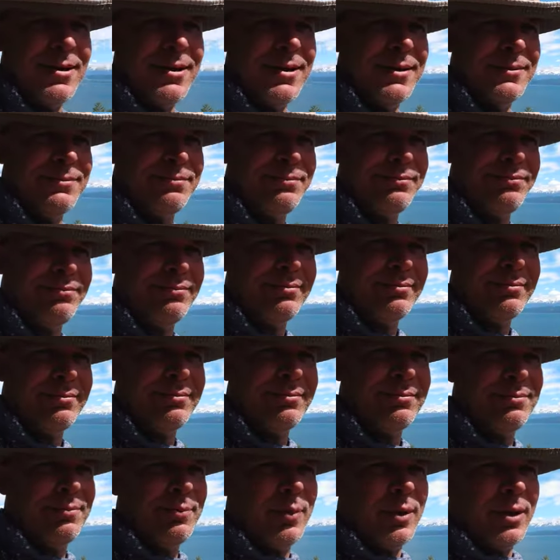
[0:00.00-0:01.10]
Um,
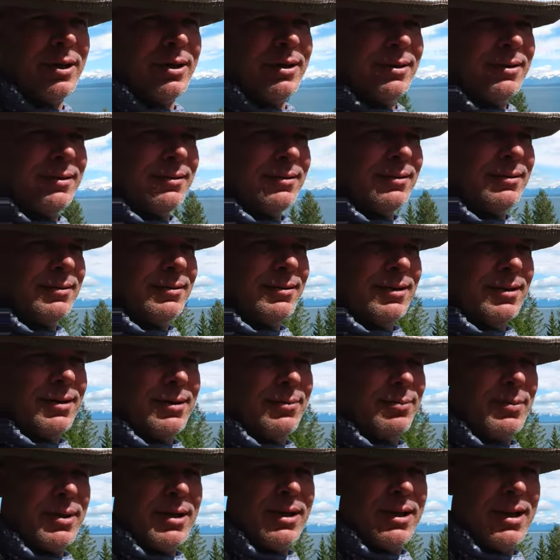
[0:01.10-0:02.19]
but
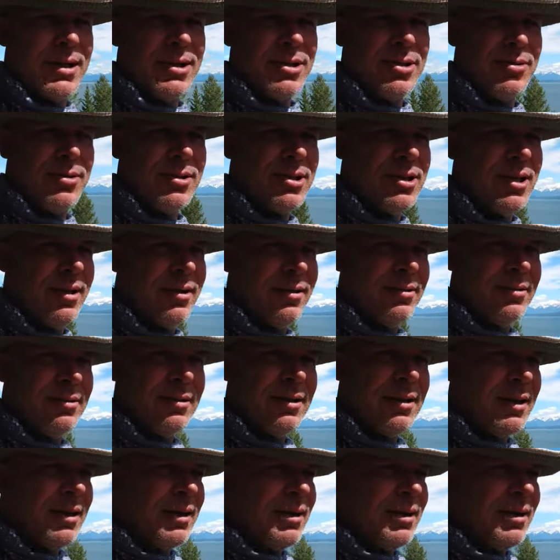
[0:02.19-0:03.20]
um, be nice to each other.